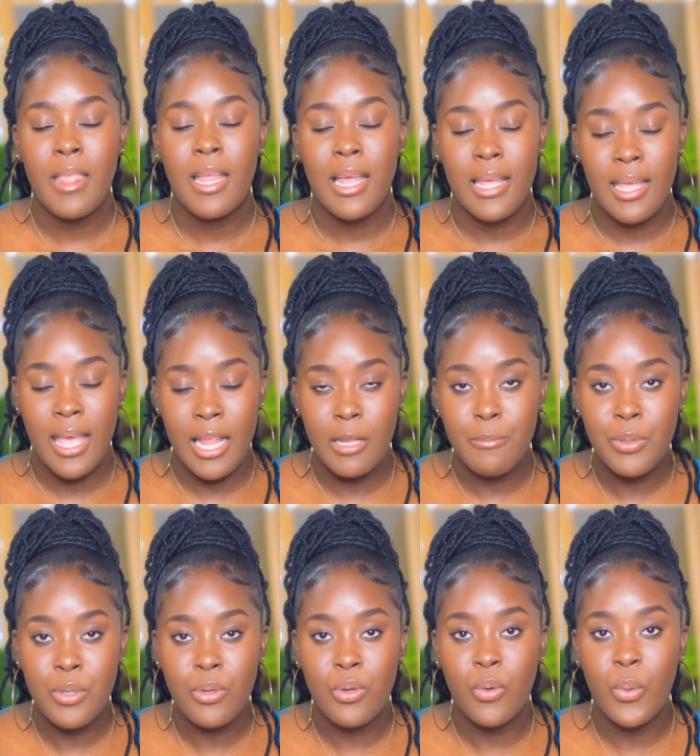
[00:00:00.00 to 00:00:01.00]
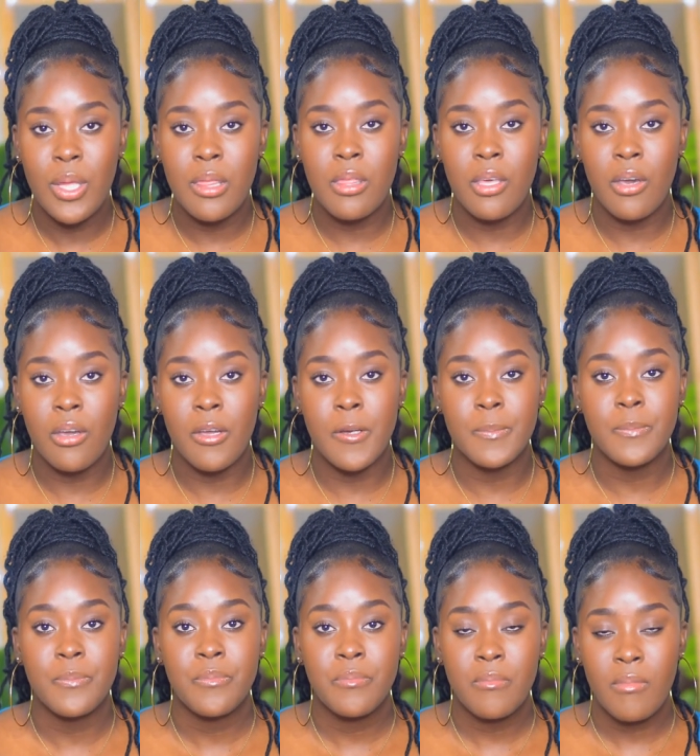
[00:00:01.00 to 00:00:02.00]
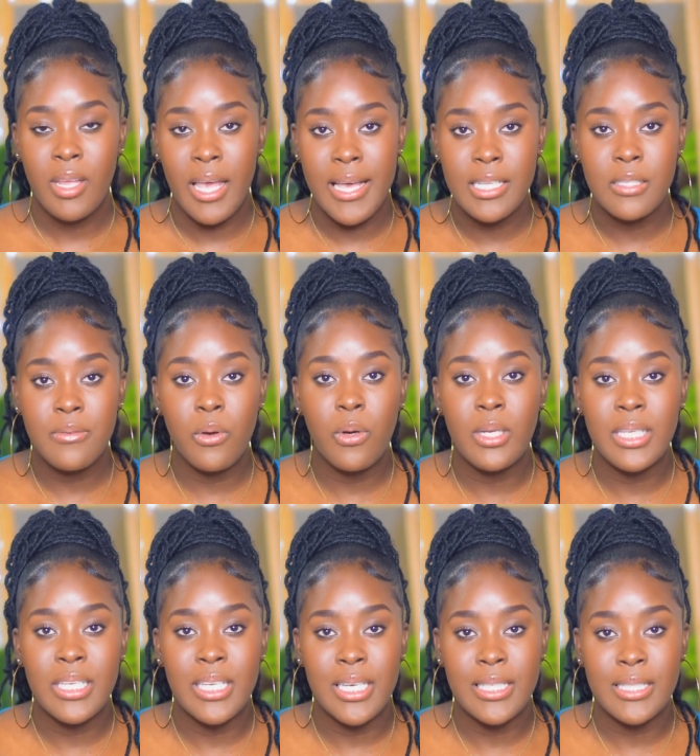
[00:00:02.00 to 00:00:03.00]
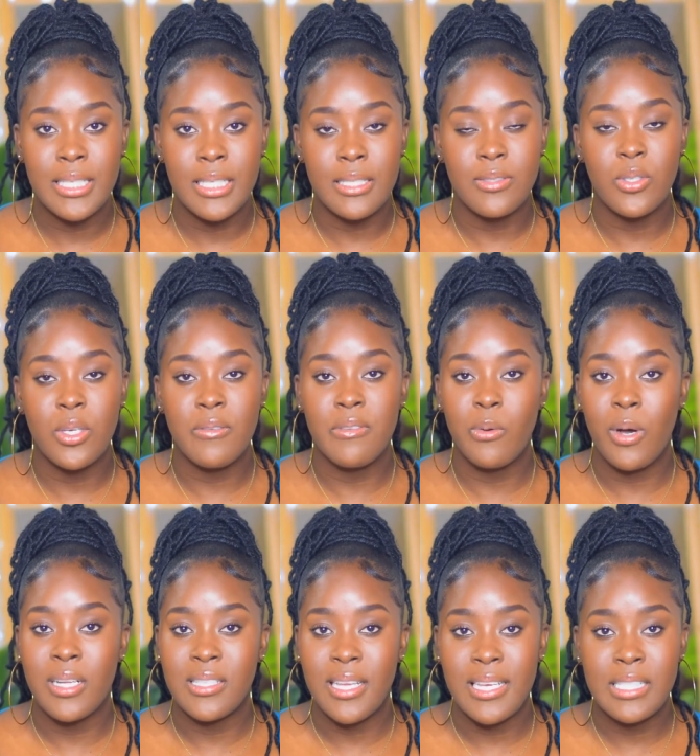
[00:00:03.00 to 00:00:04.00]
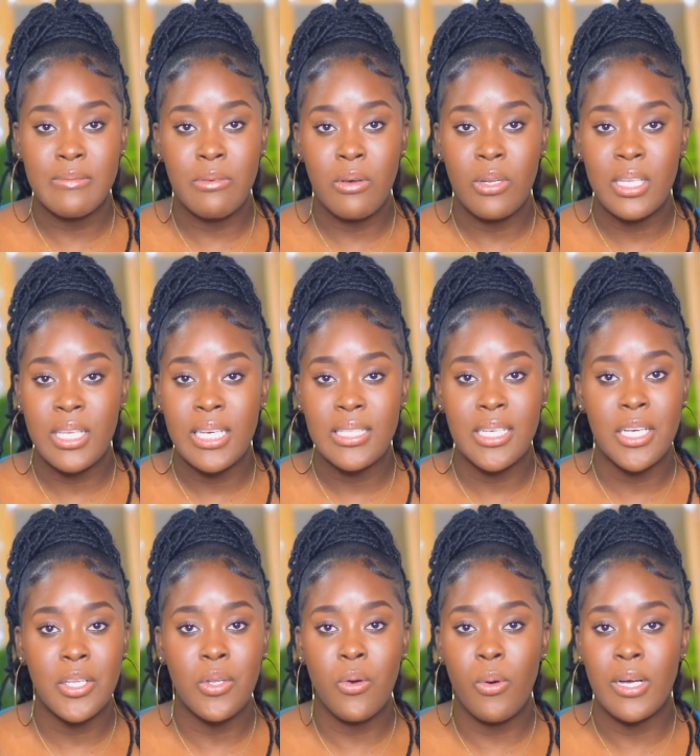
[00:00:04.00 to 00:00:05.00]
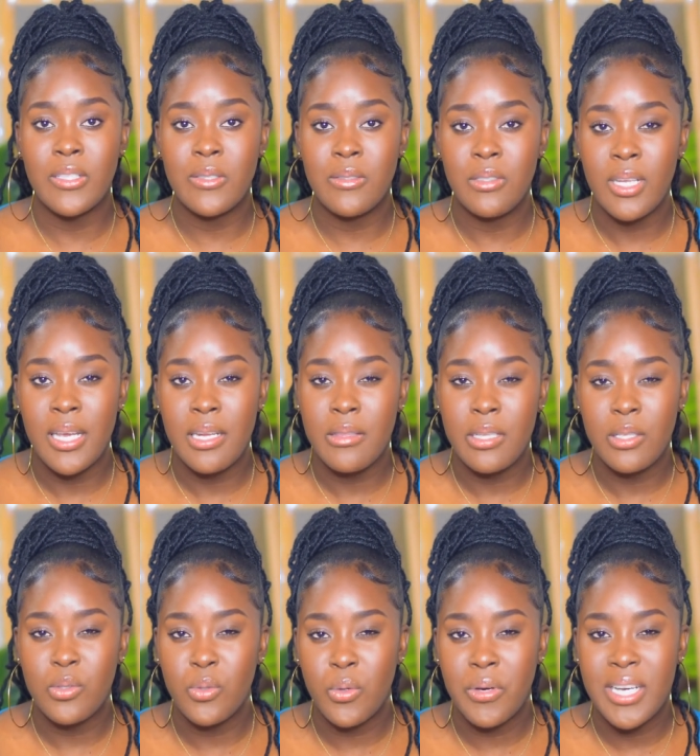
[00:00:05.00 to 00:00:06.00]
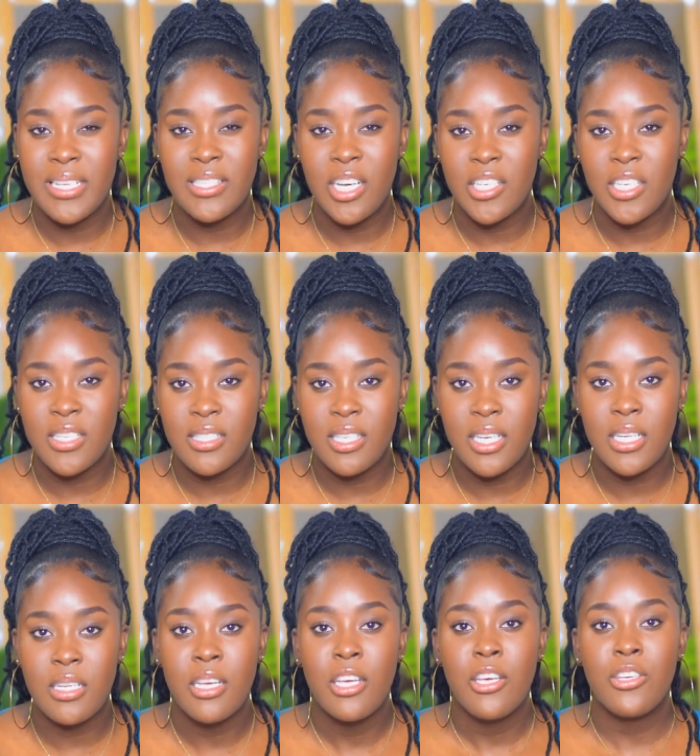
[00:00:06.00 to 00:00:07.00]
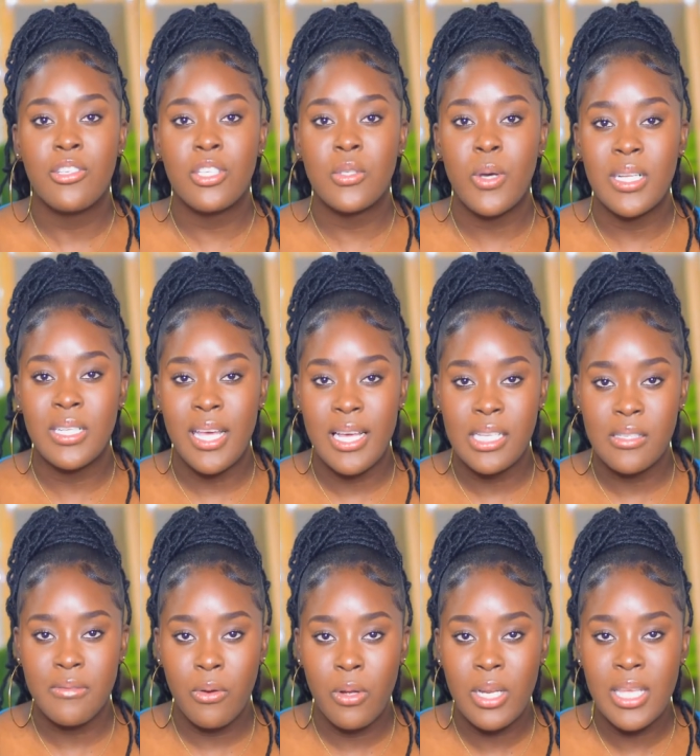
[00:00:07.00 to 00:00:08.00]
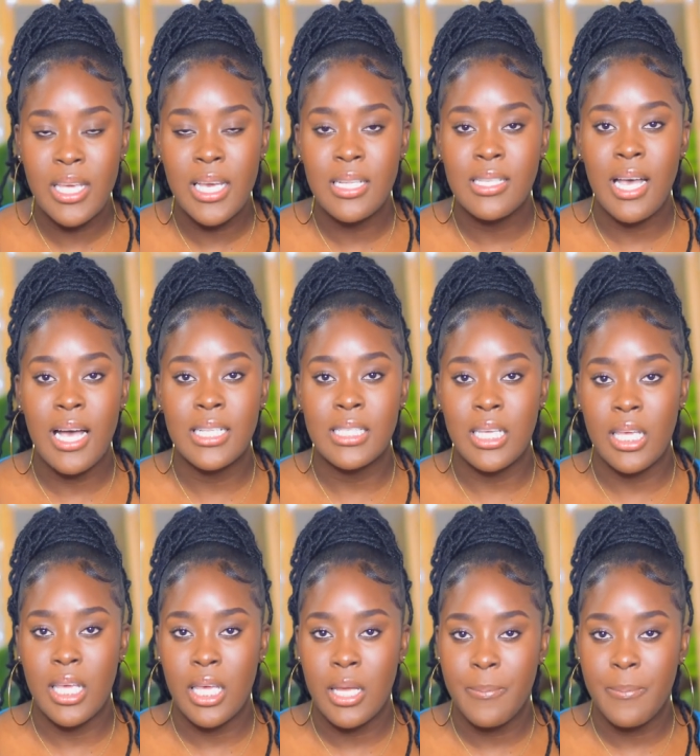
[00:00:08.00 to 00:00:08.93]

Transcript: help you with your exfoliating so if you want to exfoliate and you don't want to, anything too crazy on your skin you just want to exfoliate at a